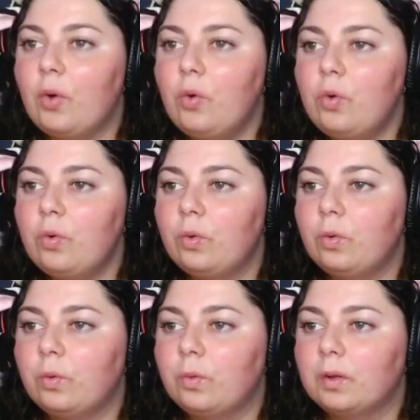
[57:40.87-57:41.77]

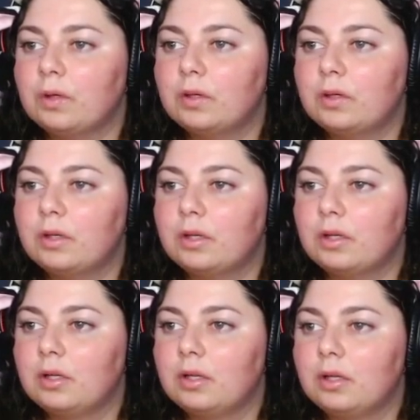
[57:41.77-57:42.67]
Oh.
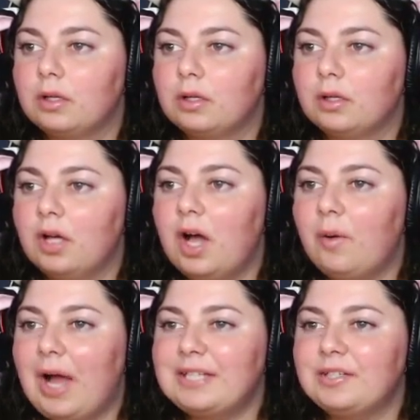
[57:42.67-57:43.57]

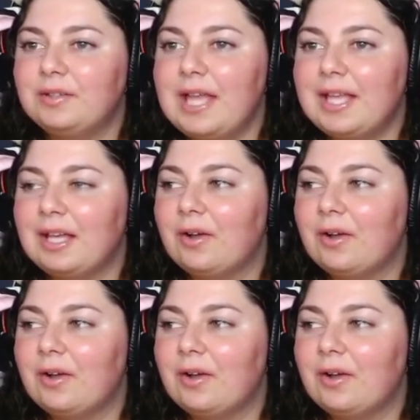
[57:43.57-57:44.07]
Oh, I don't like.